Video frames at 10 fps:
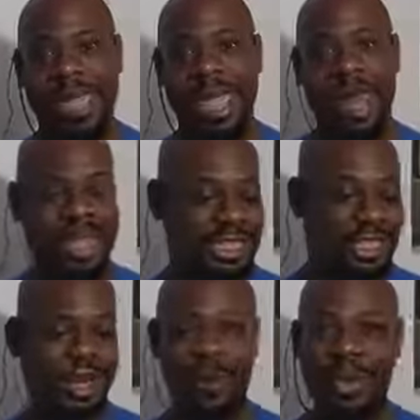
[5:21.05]
And I just
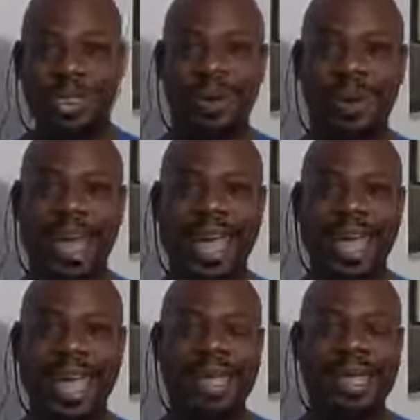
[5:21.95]
share with you what I
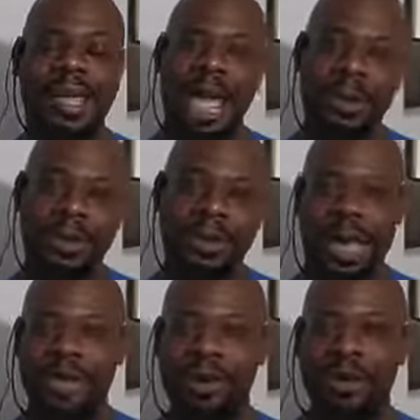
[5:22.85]
ate. And most
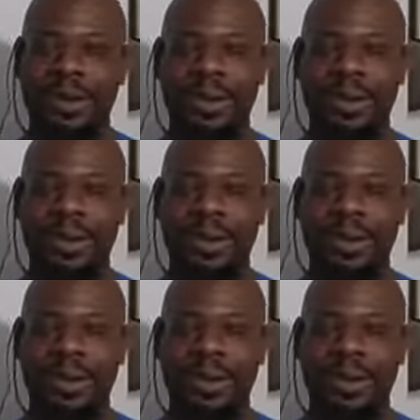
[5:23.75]
likely,